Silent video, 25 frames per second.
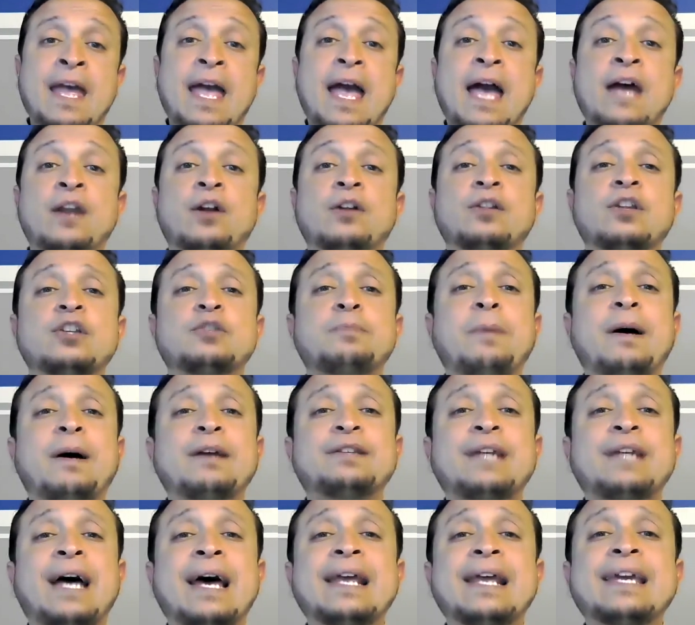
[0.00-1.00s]
And Allah
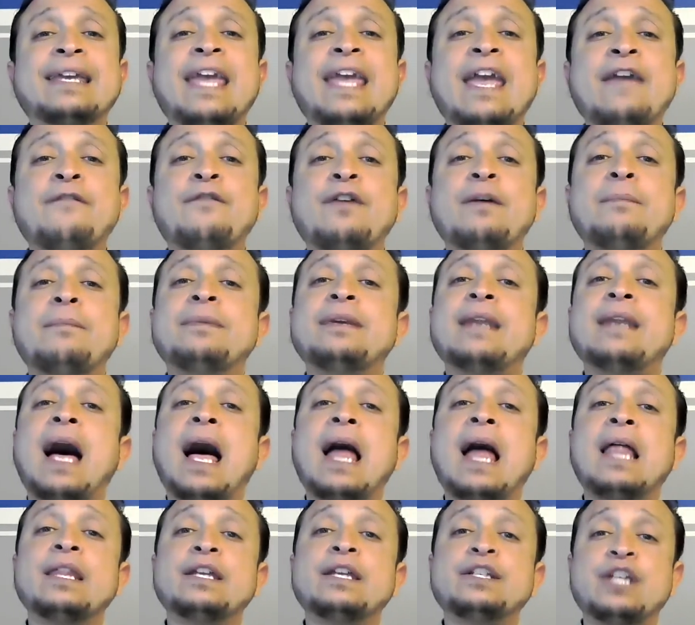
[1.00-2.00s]
subhanahu wa ta'ala gave him
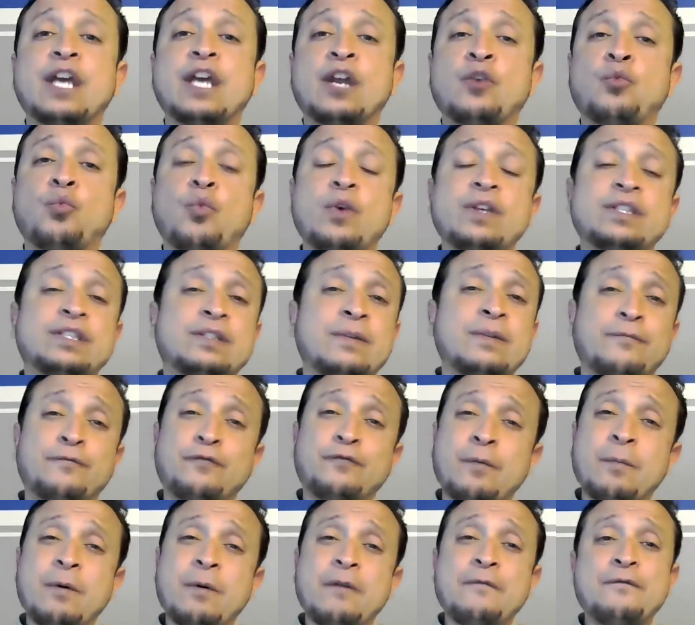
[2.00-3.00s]
knowledge and wisdom
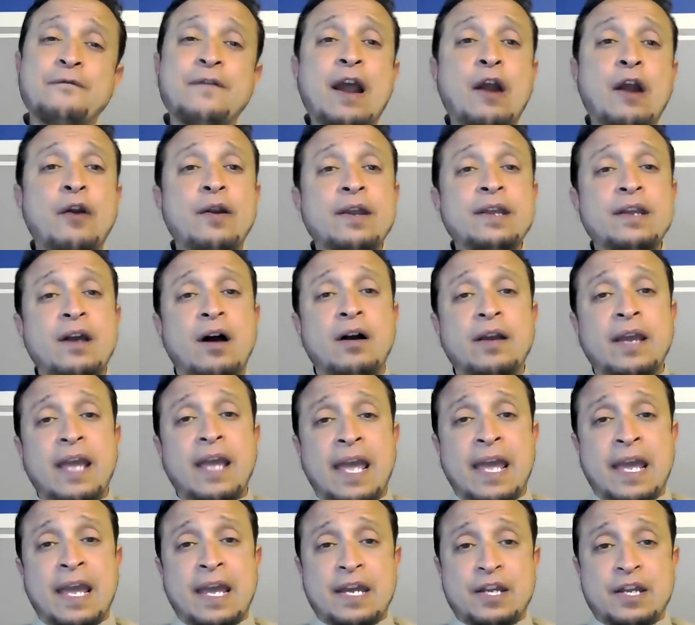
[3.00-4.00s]
from a very young
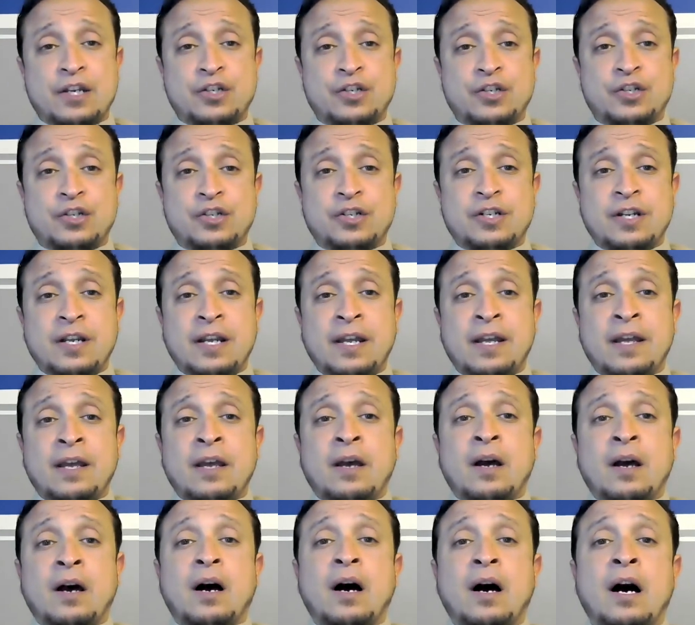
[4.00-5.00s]
age.
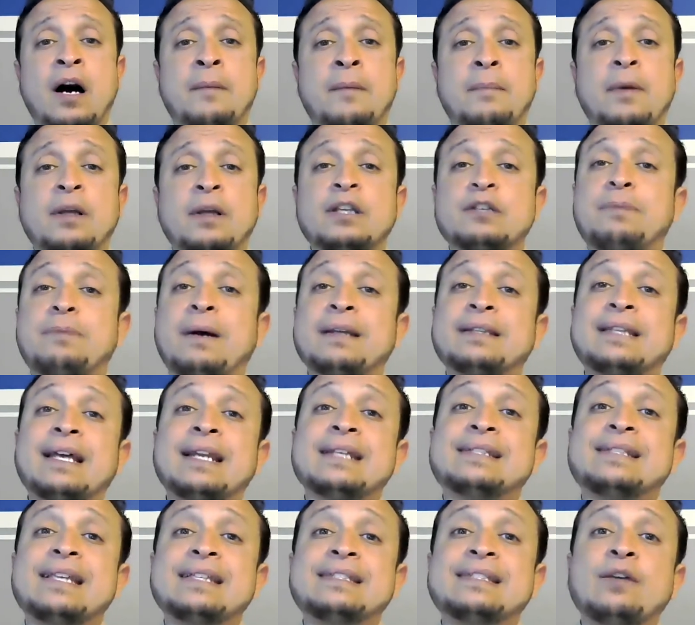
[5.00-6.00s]
Allah subhanahu wa
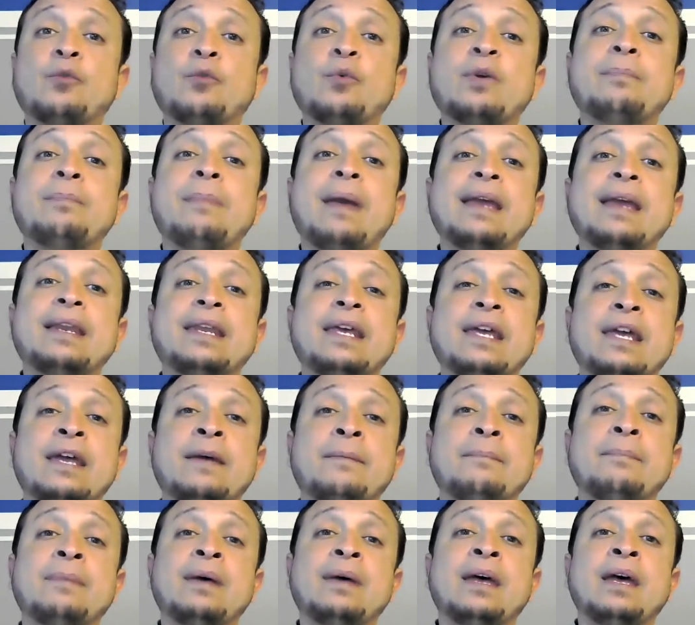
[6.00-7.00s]
ta'ala says that we made
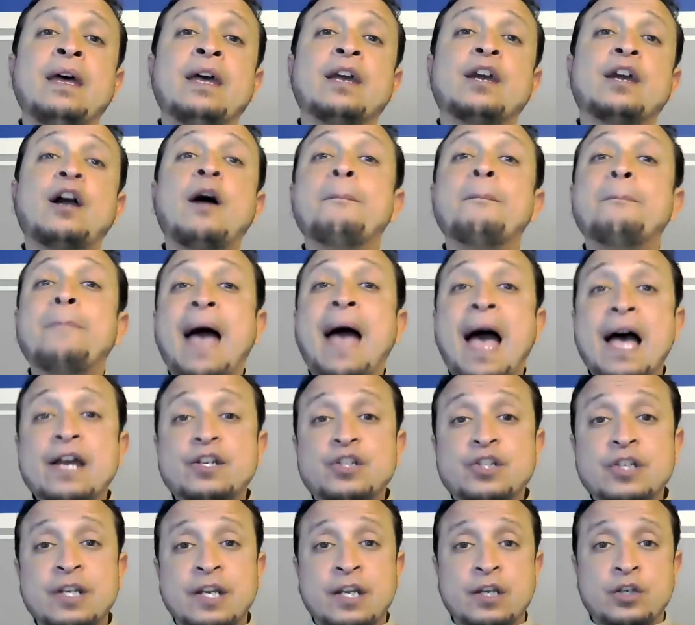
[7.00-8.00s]
him
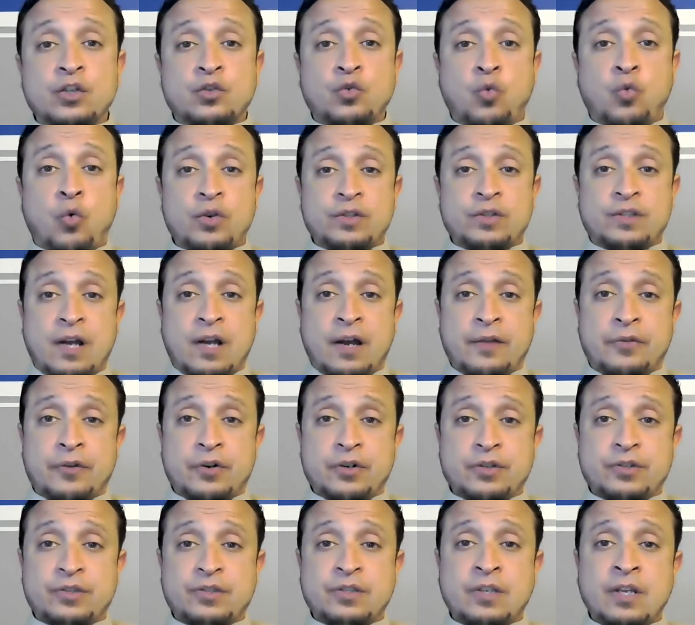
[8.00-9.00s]
compassionate towards
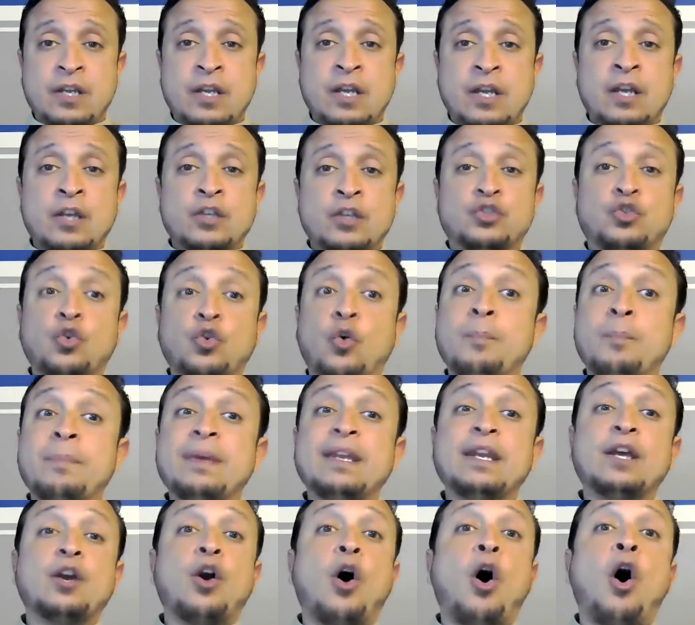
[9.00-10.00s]
others. So
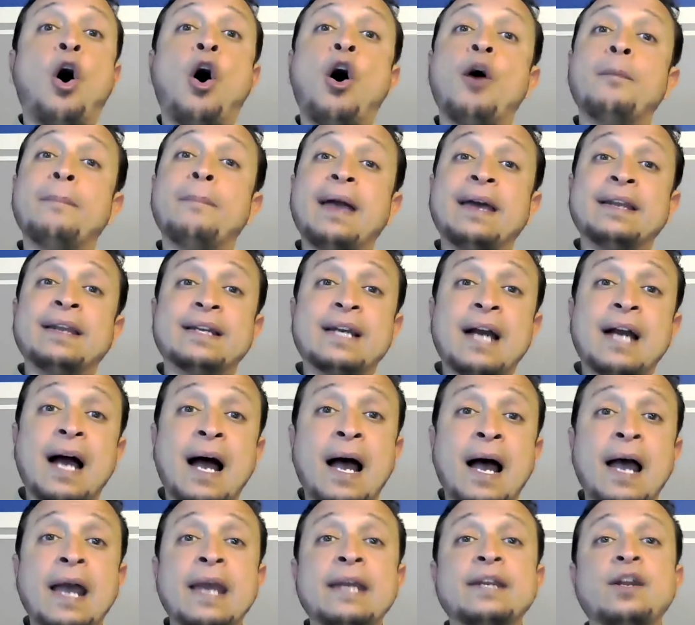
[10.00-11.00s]
meaning all
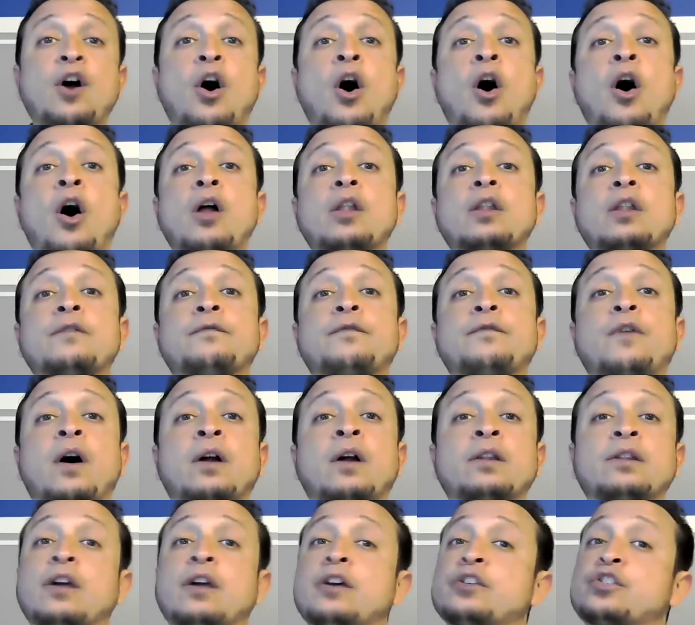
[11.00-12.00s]
mankind, all of
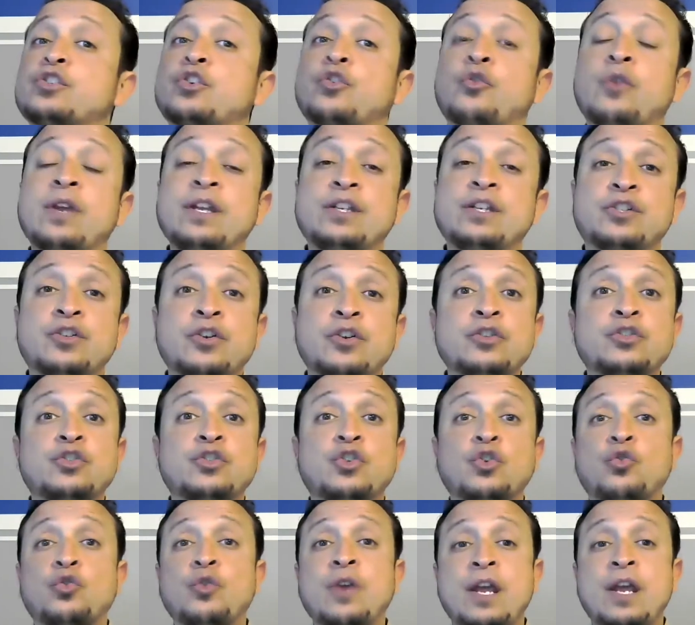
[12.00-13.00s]
Allah's creatures,
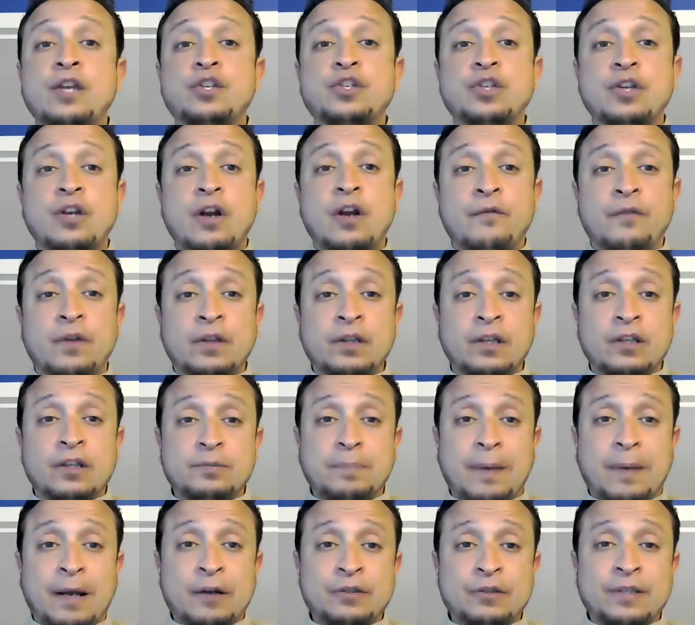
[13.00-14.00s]
the creation of Allah
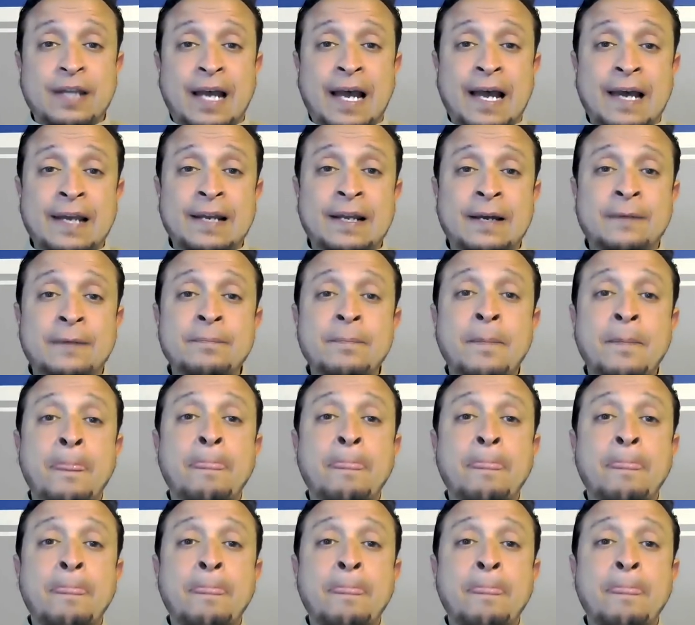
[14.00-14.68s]
subhanahu wa ta'ala,